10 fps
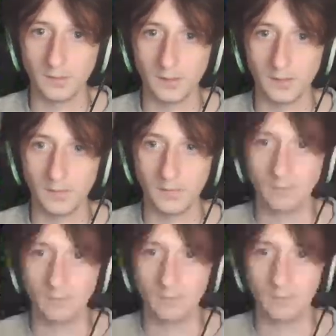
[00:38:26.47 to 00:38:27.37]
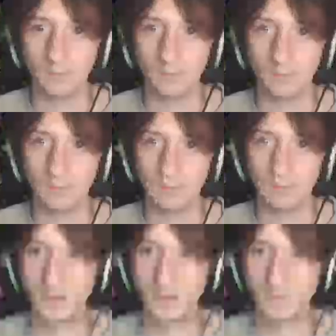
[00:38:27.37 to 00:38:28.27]
Okay, let's see if we can do this
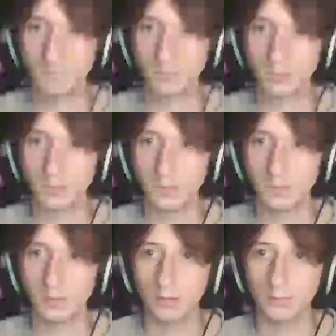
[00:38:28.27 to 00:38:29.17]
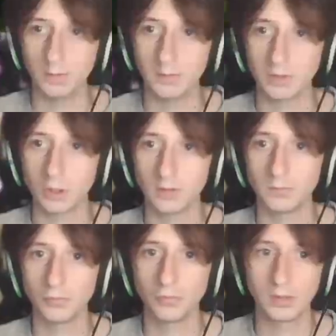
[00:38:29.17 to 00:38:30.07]
again. We should be able to overwhelm this shit
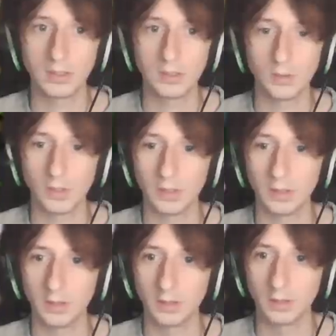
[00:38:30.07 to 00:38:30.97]
pretty quickly.